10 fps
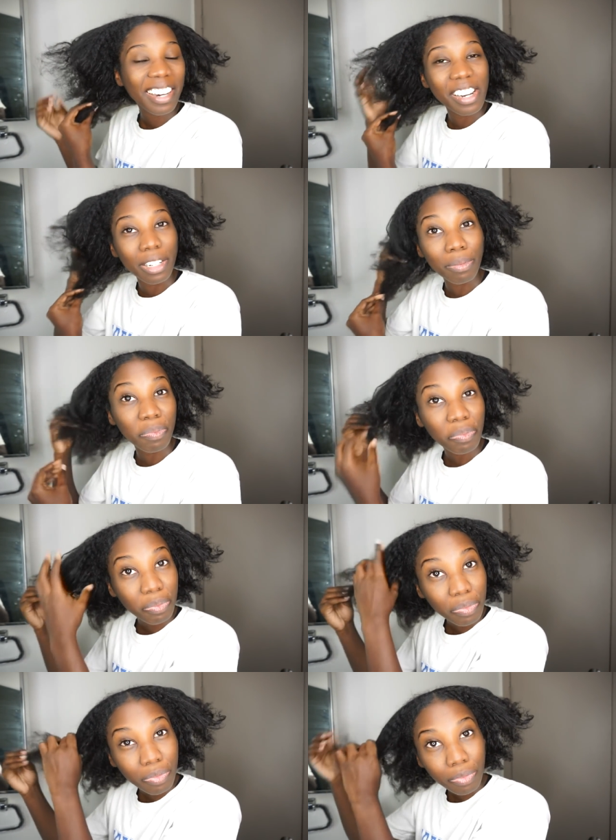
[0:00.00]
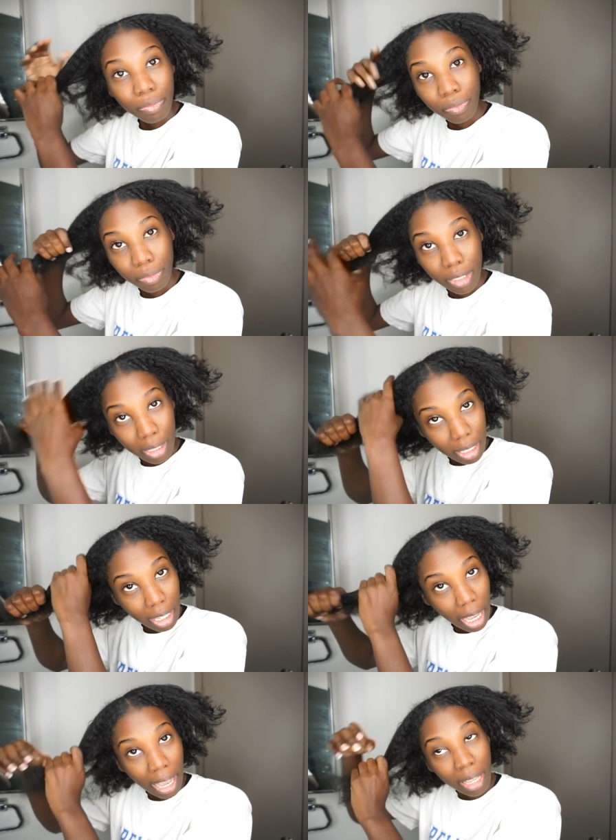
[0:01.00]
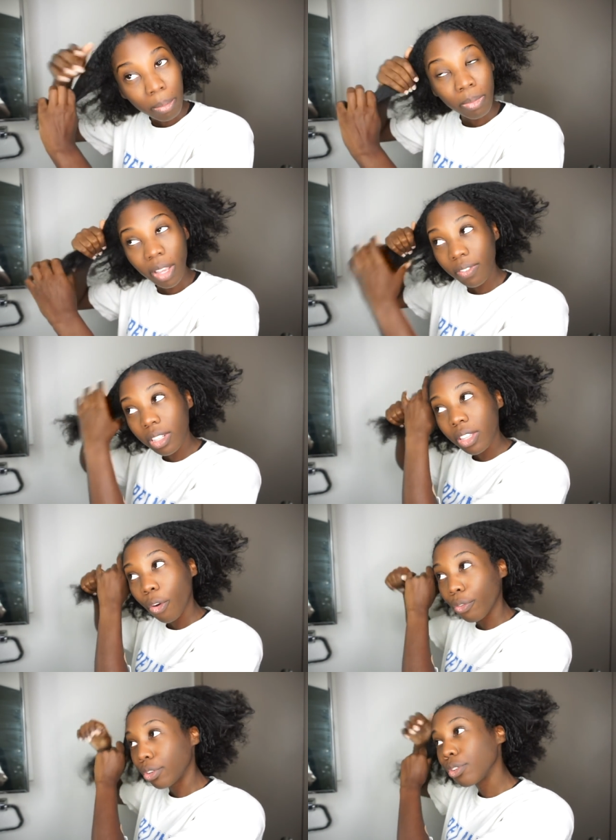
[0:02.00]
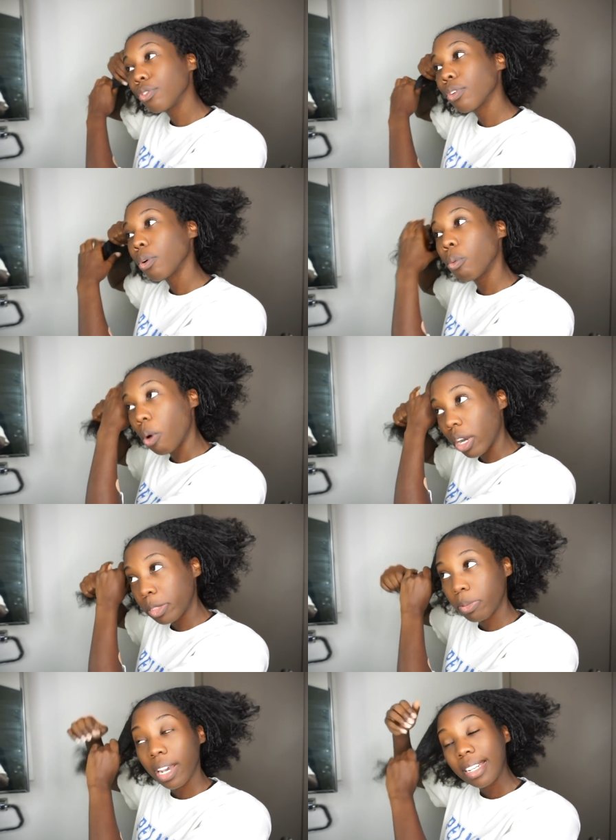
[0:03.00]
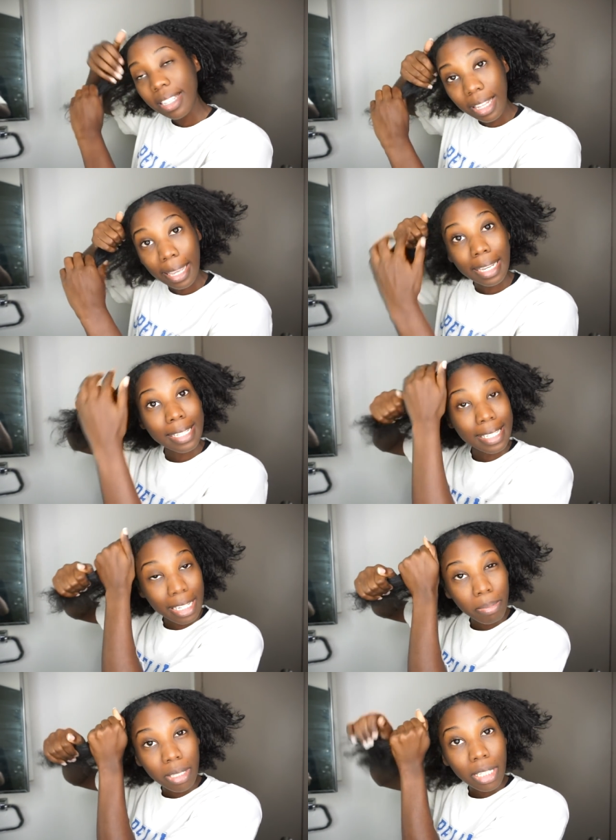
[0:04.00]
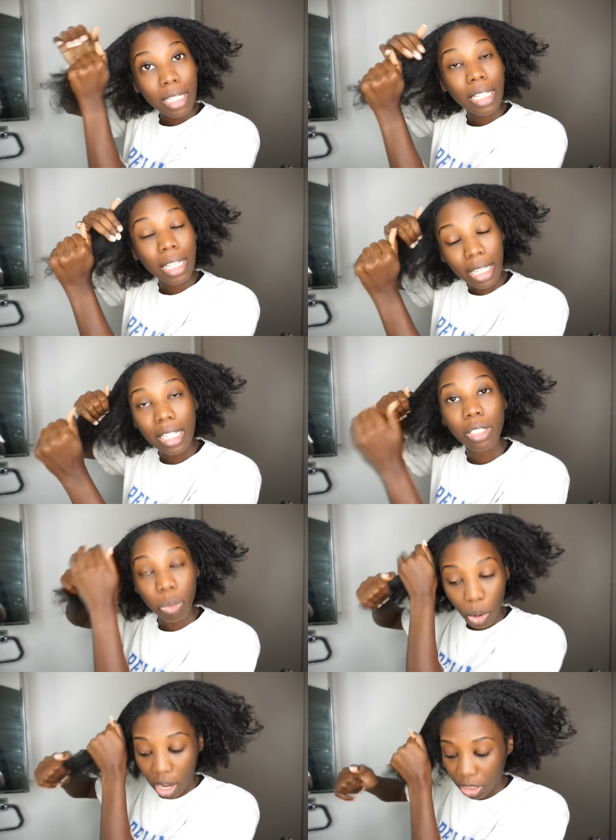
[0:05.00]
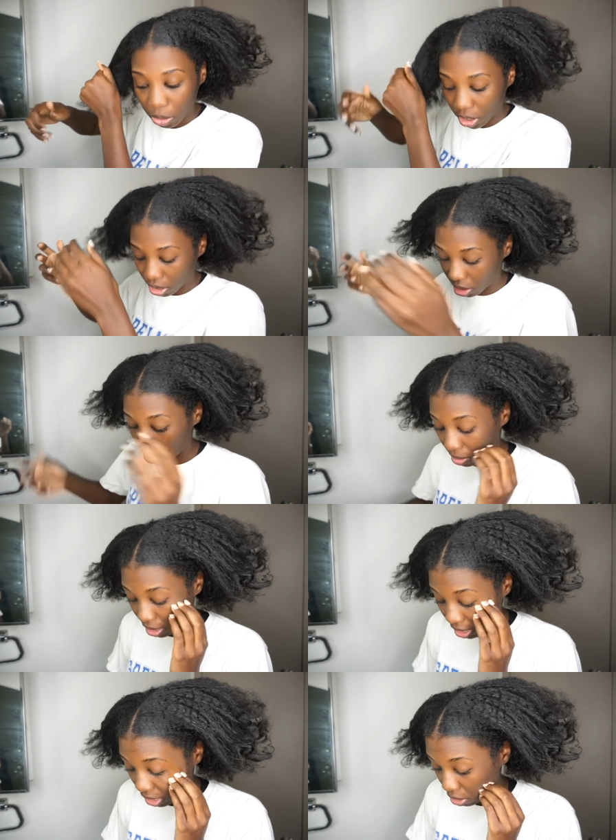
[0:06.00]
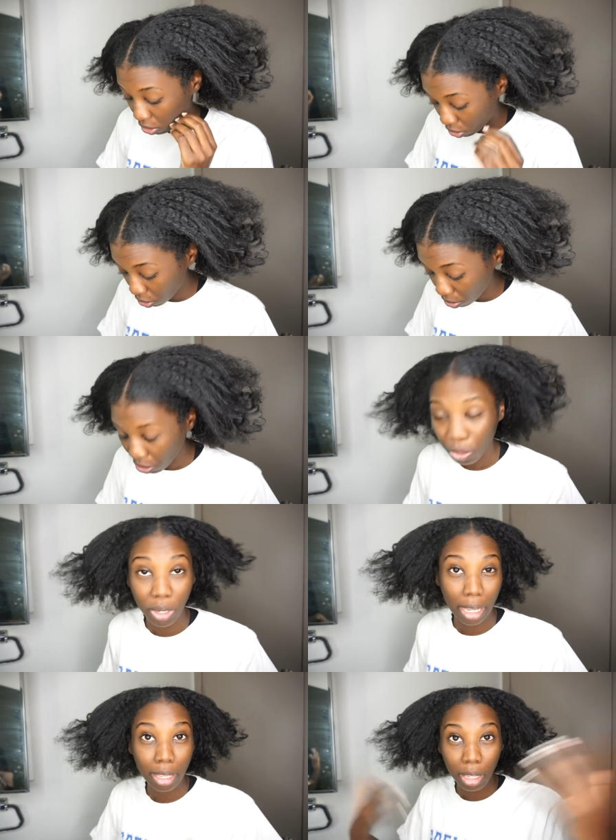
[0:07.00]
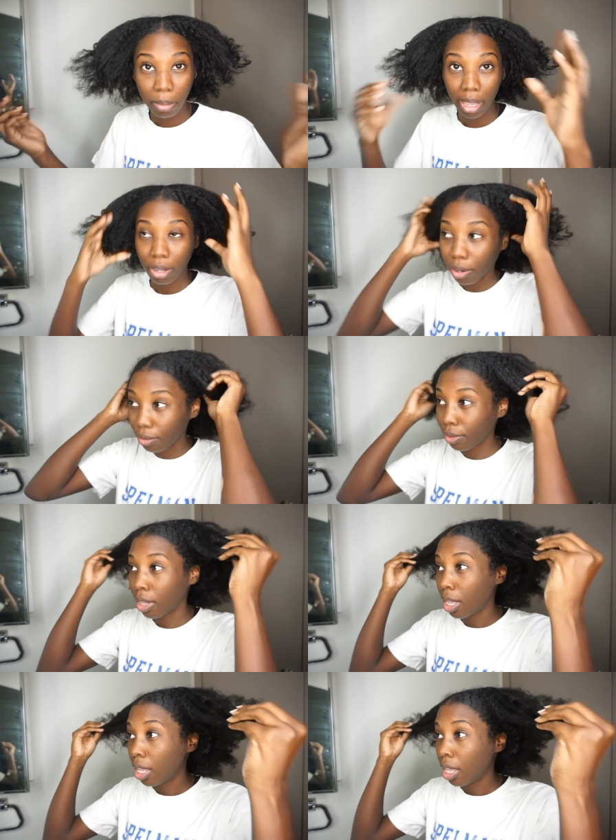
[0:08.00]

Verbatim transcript: um, I am definitely overdue for a wash, but I need like a deep cleanse wash, which is something that I do do when I come out of